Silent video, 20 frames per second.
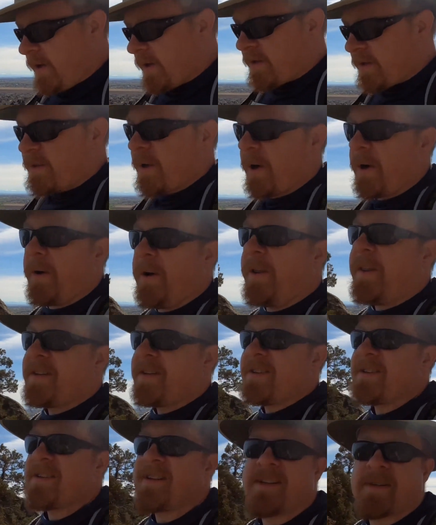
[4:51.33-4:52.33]
So this
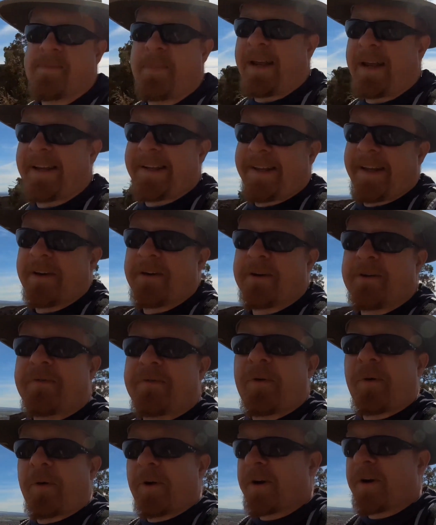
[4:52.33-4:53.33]
isn't as big a deal
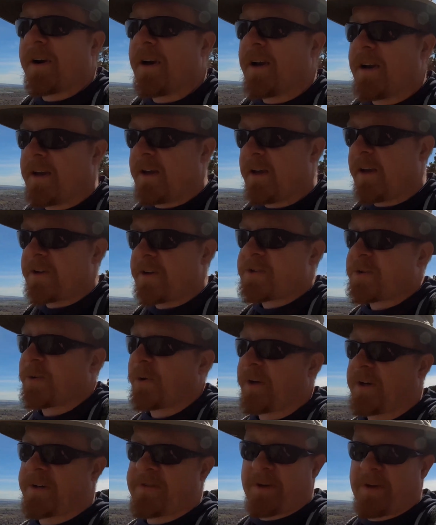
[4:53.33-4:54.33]
for a
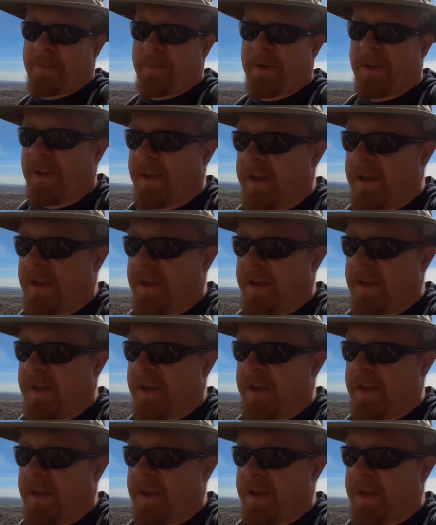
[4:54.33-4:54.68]
short trip